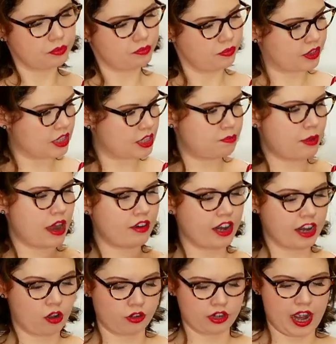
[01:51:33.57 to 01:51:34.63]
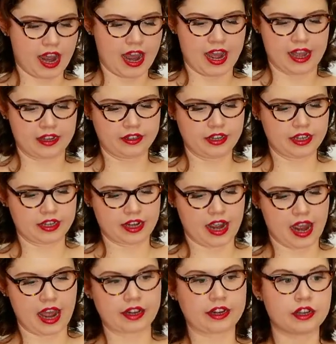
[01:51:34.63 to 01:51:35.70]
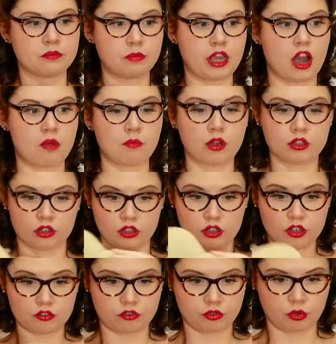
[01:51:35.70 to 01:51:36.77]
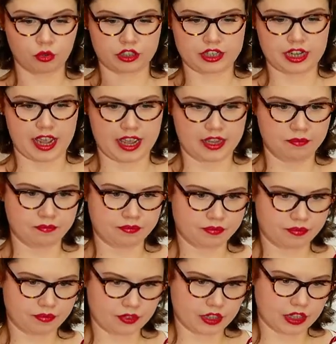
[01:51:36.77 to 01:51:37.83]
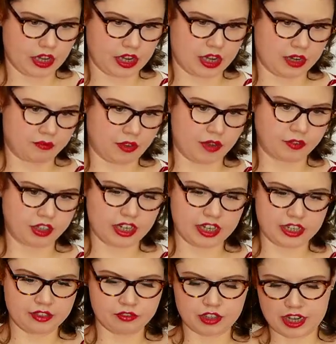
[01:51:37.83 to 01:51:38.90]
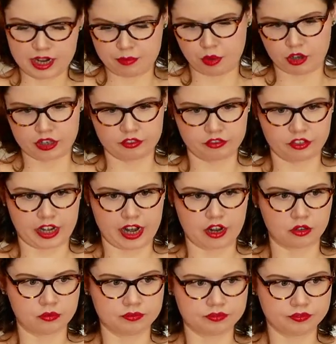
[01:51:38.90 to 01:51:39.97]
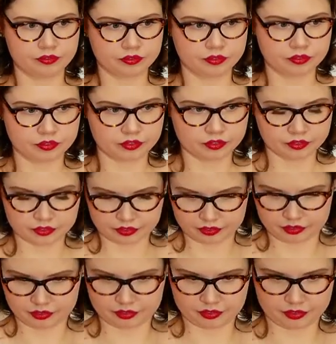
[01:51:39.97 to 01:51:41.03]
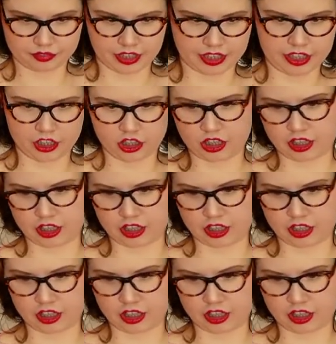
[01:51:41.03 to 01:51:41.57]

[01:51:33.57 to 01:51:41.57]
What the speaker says: this beret on Anne, and Anne can be our model for the day. I'm gonna leave the lip on it for now. But here she